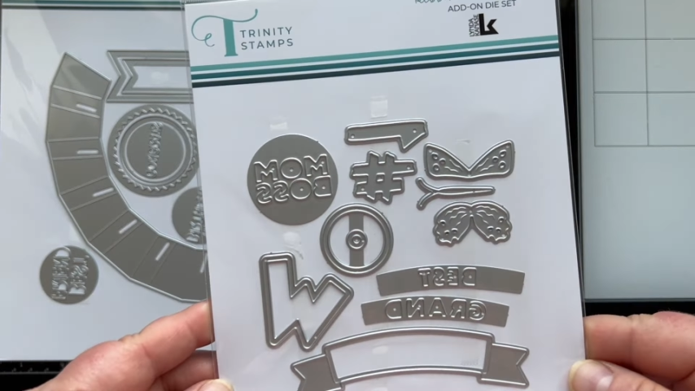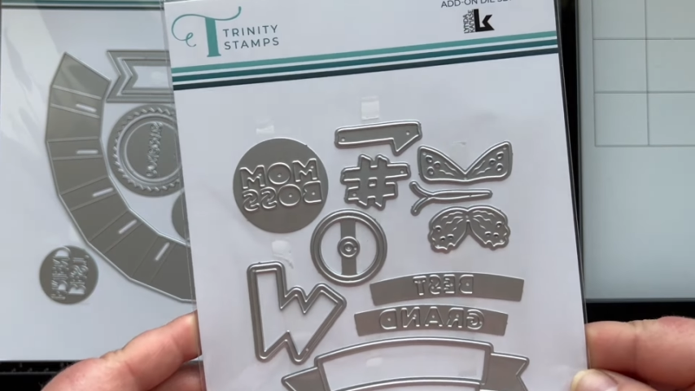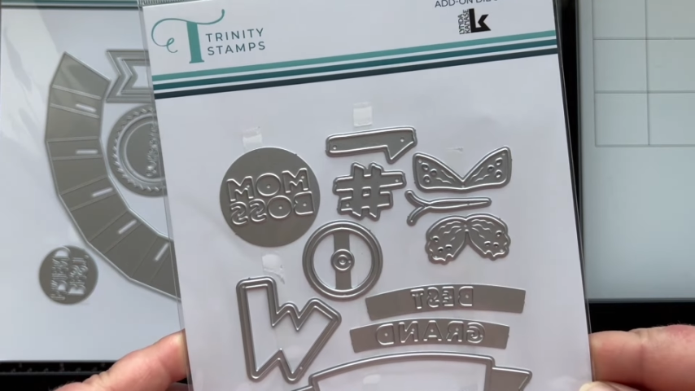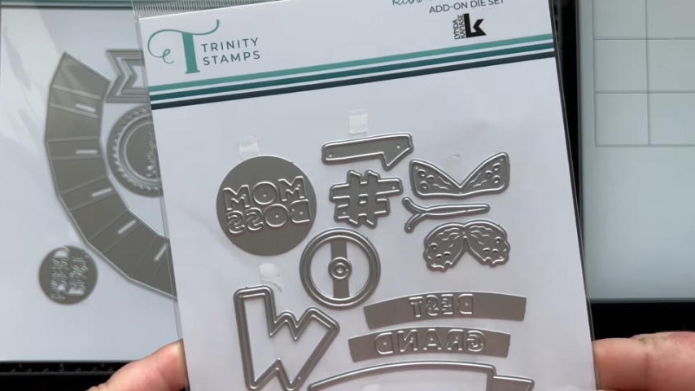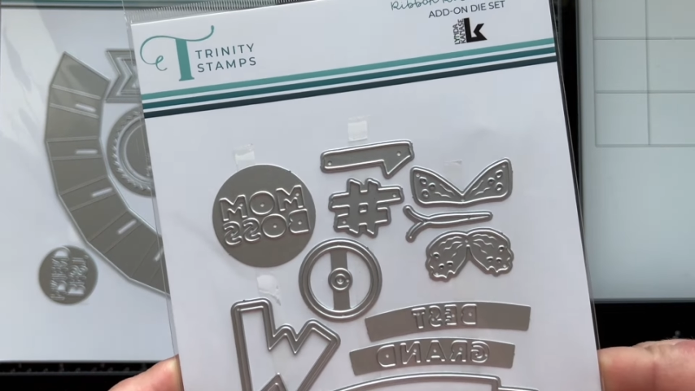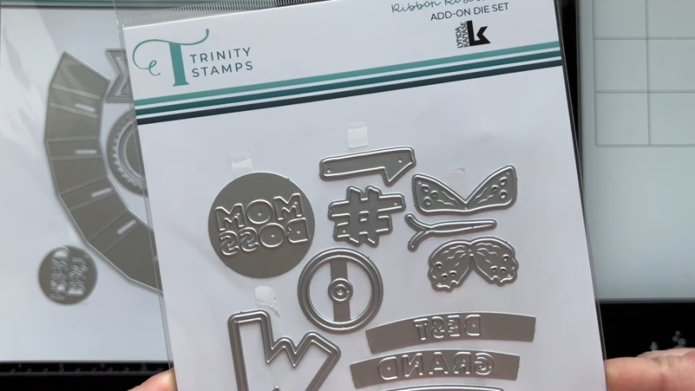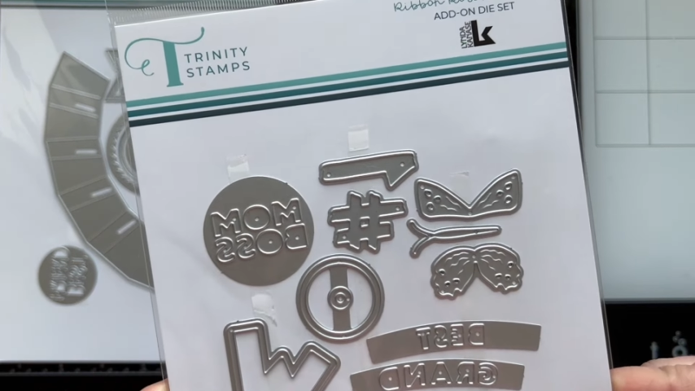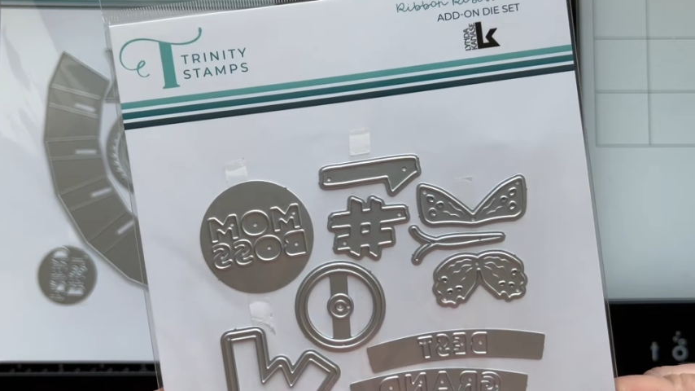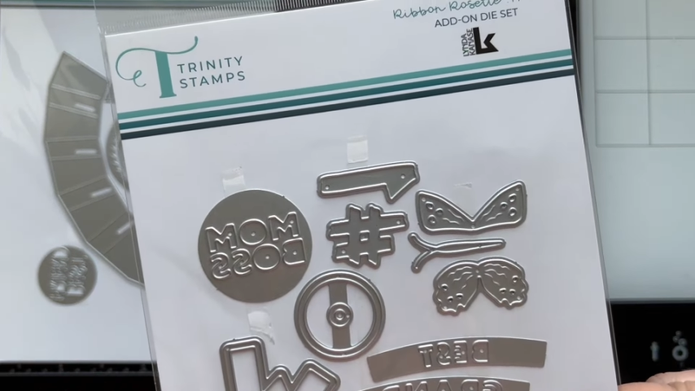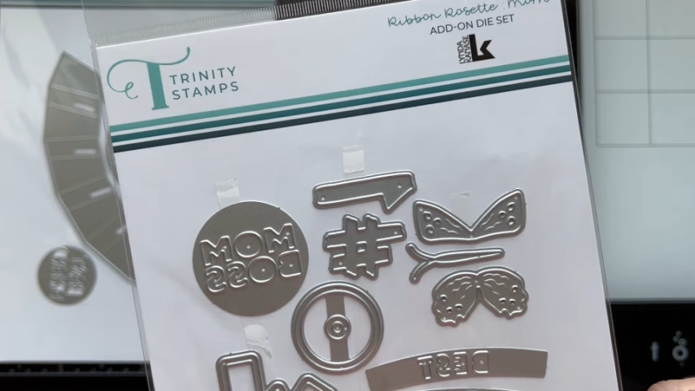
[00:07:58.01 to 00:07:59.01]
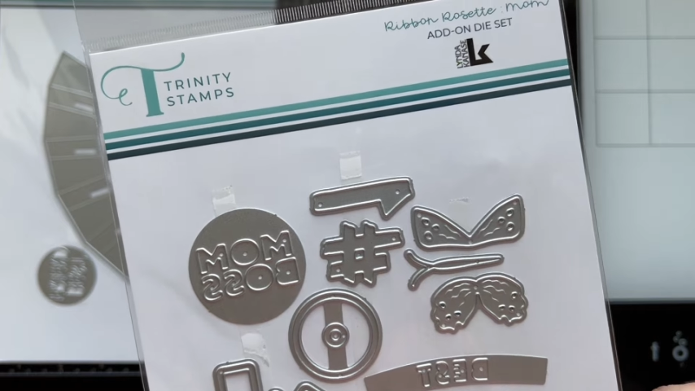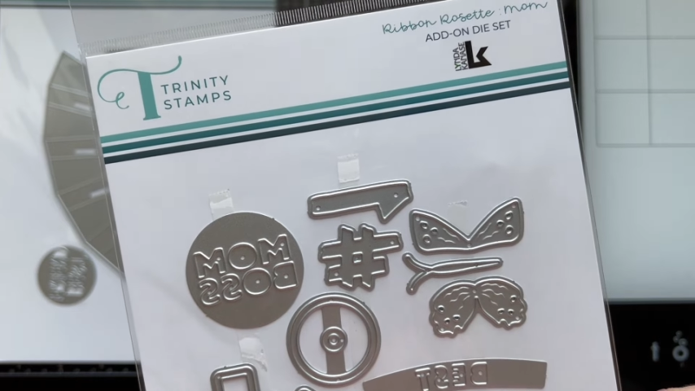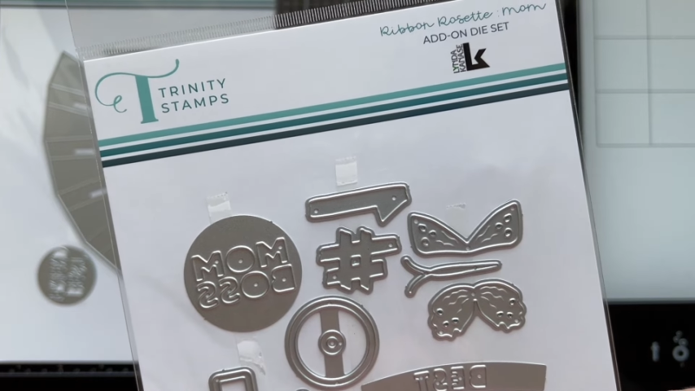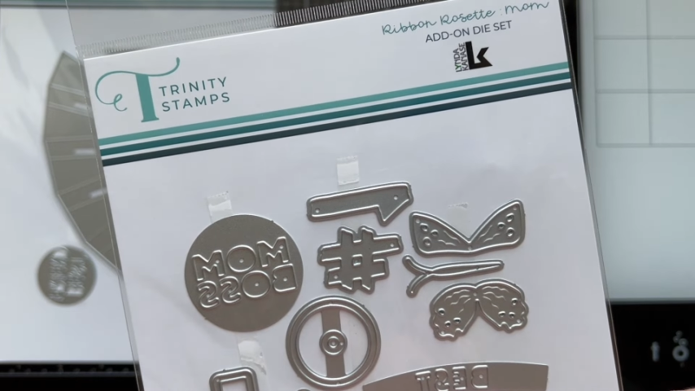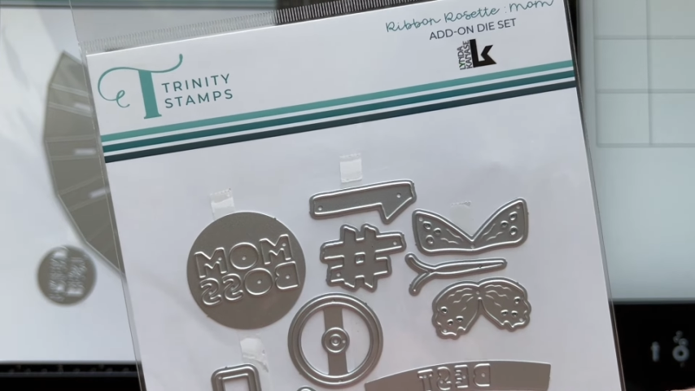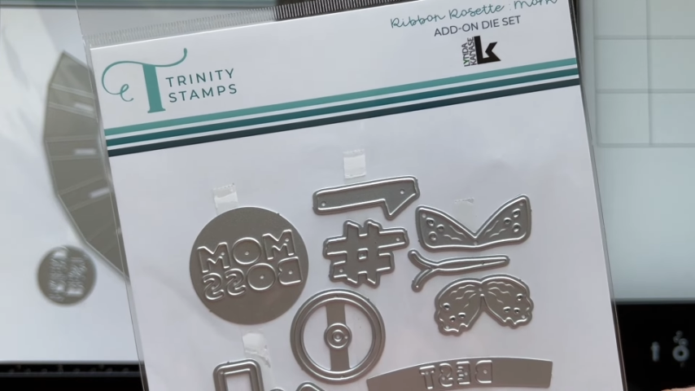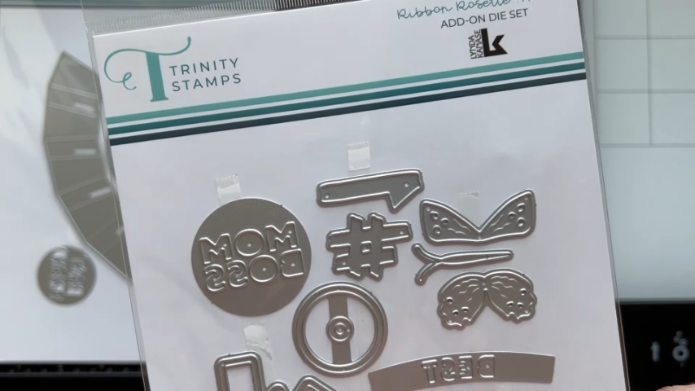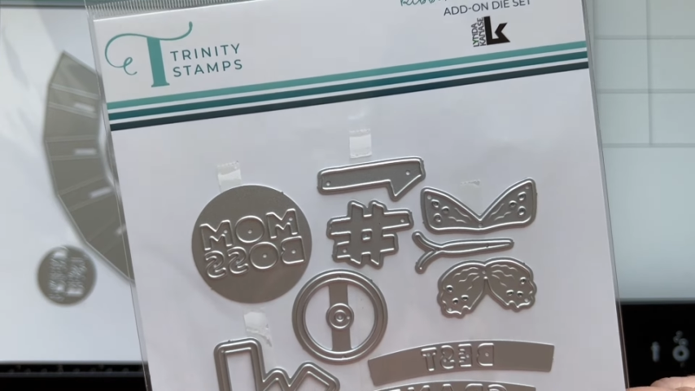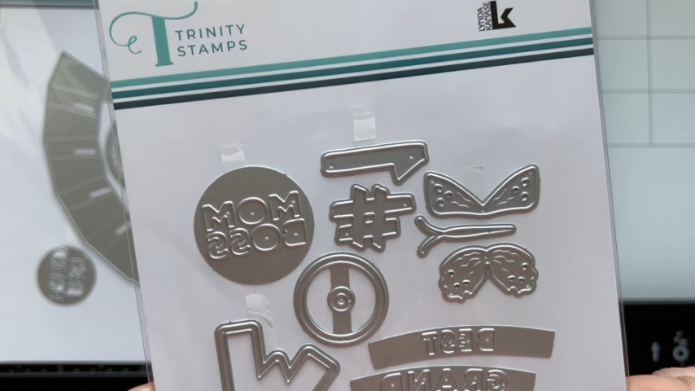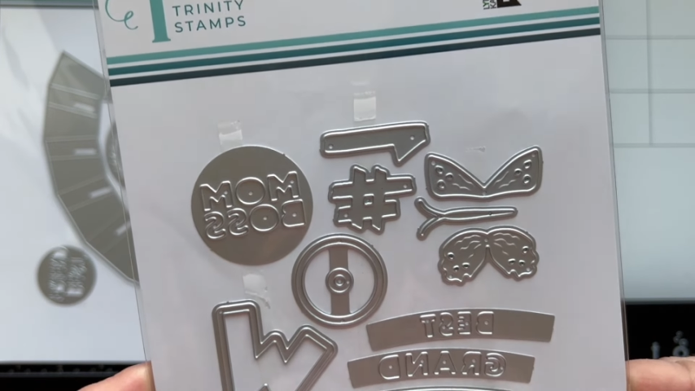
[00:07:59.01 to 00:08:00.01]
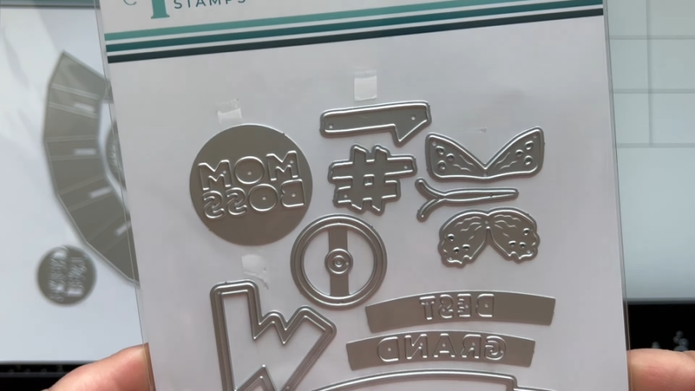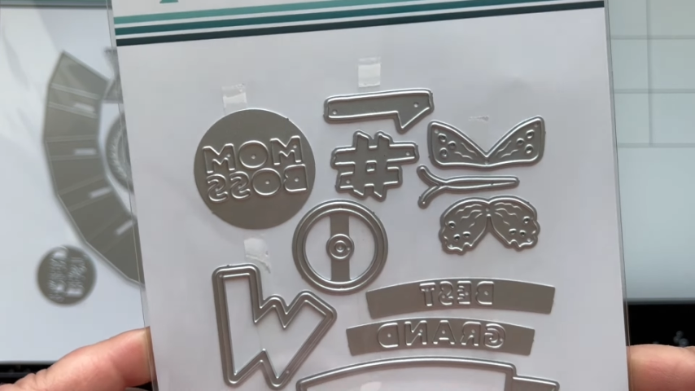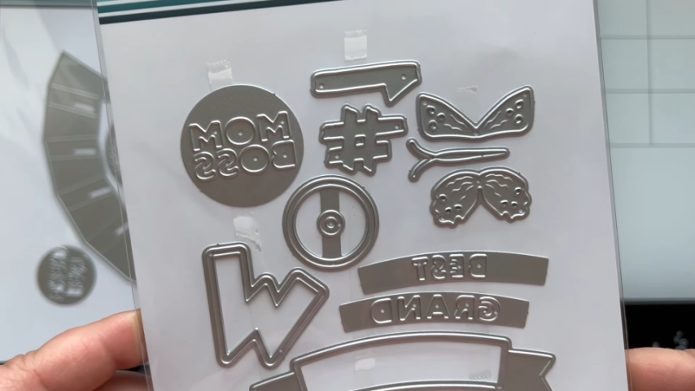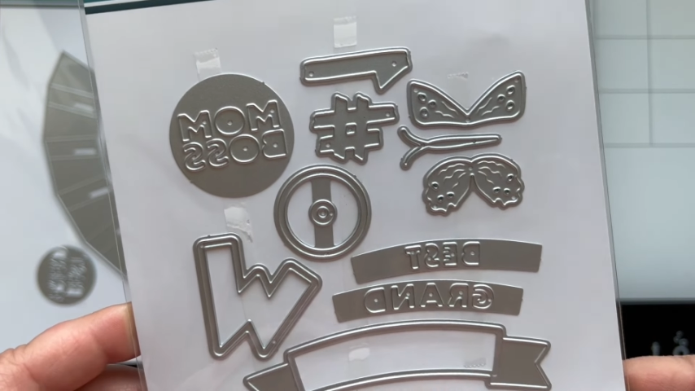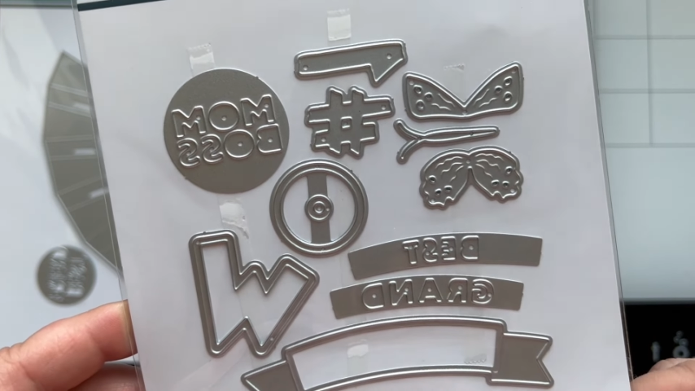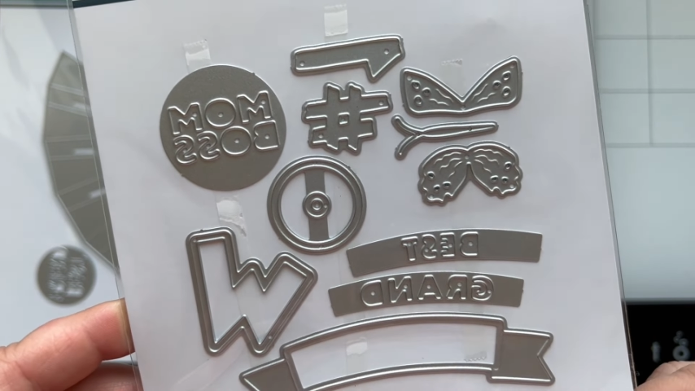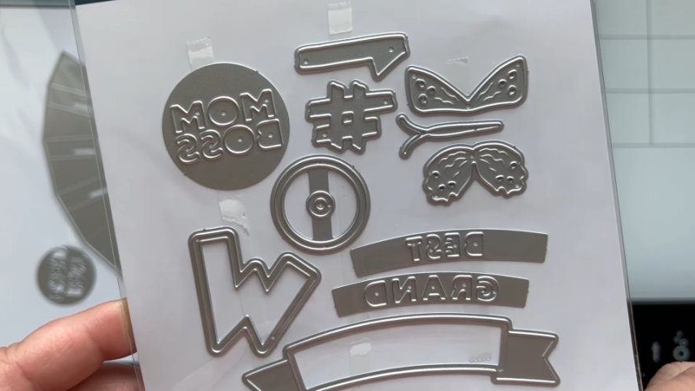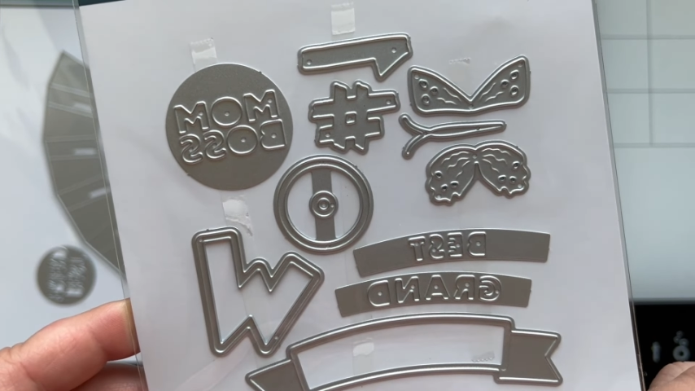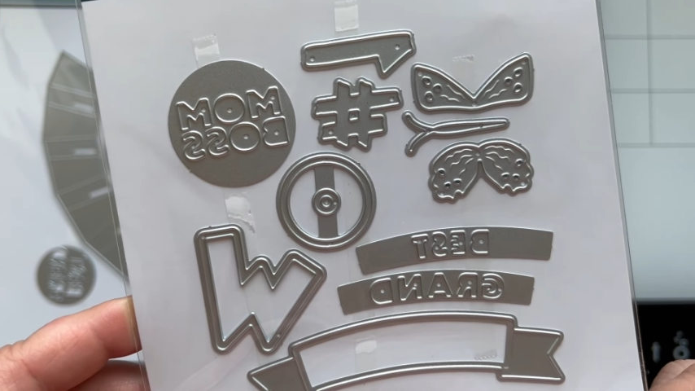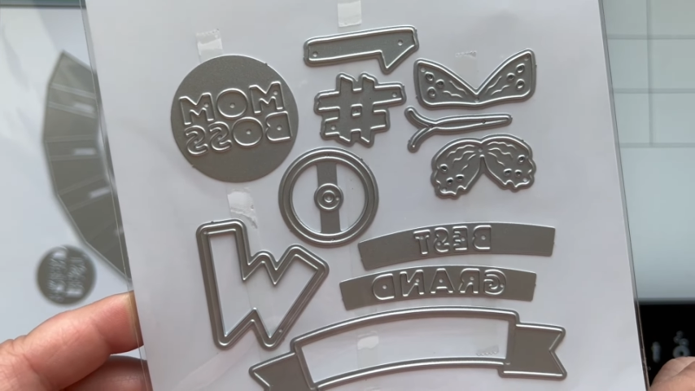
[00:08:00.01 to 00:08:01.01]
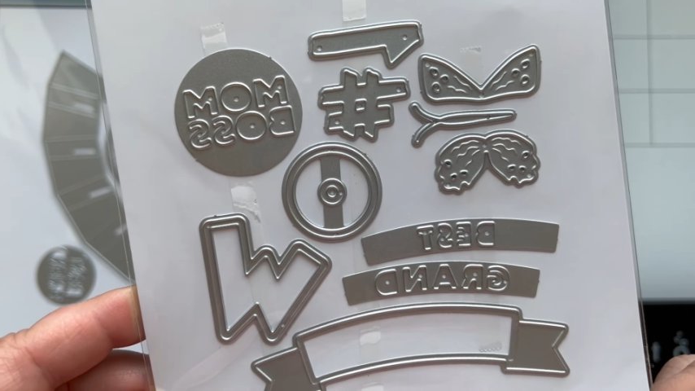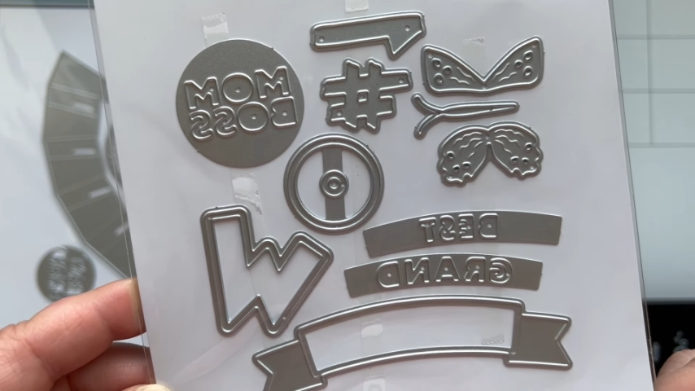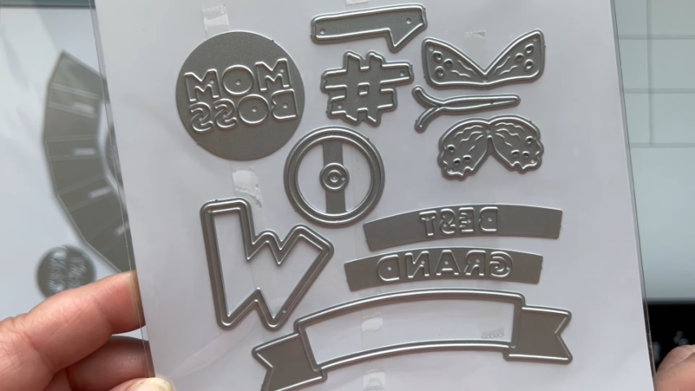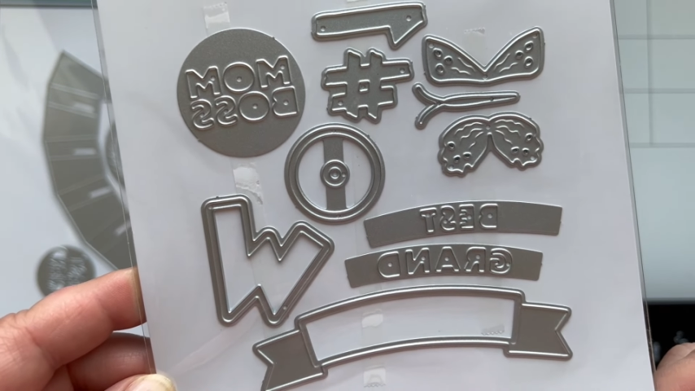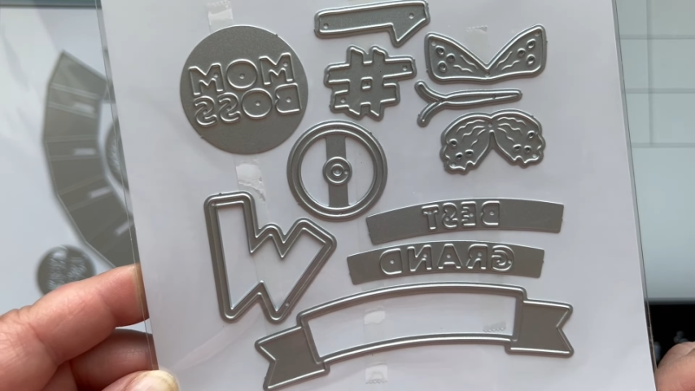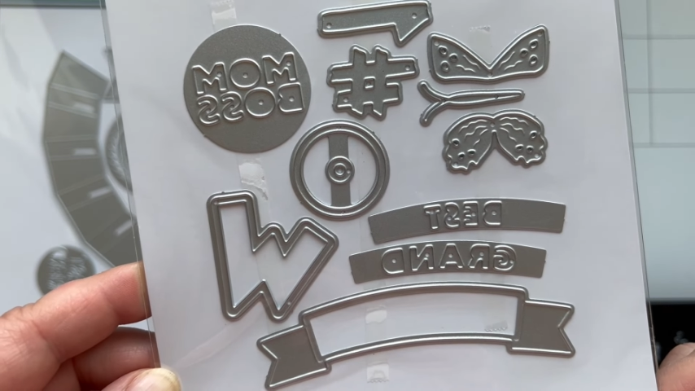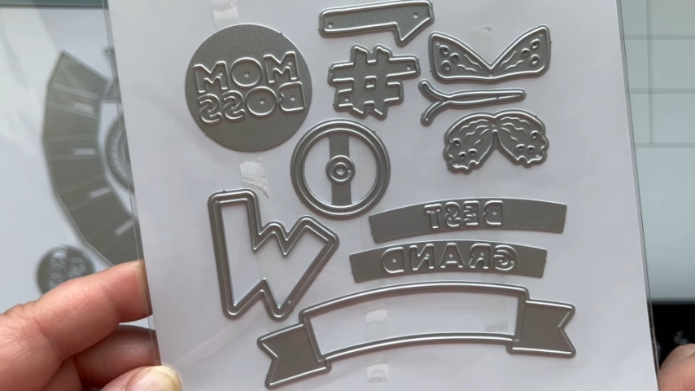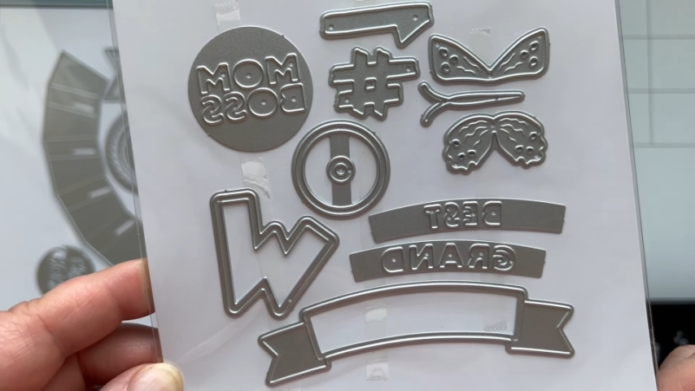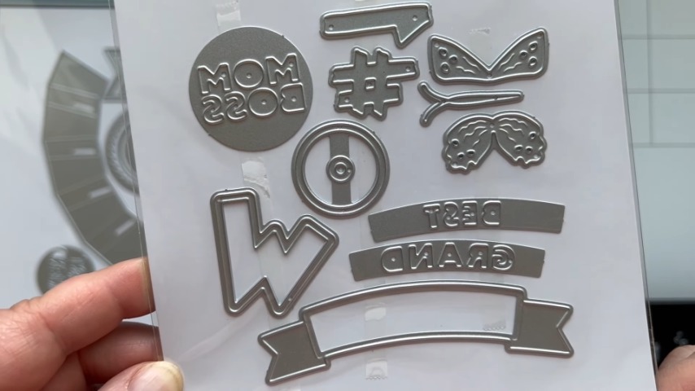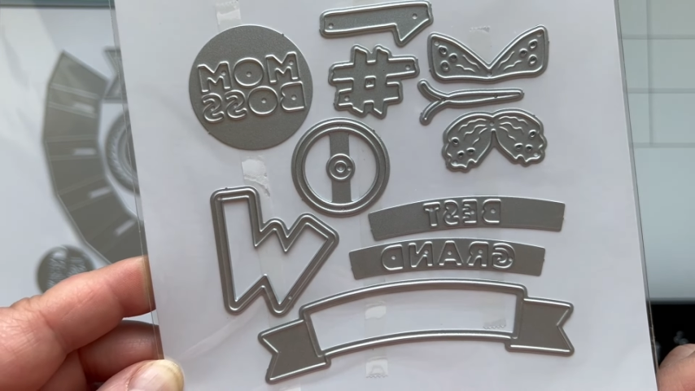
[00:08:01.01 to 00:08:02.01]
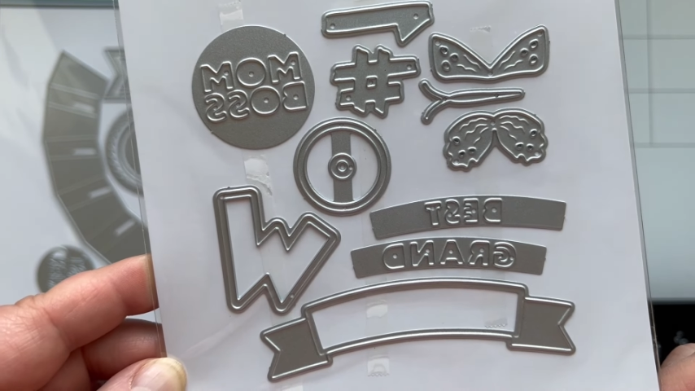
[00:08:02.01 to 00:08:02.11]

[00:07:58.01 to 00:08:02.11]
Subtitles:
Nobody's mouth can be seen.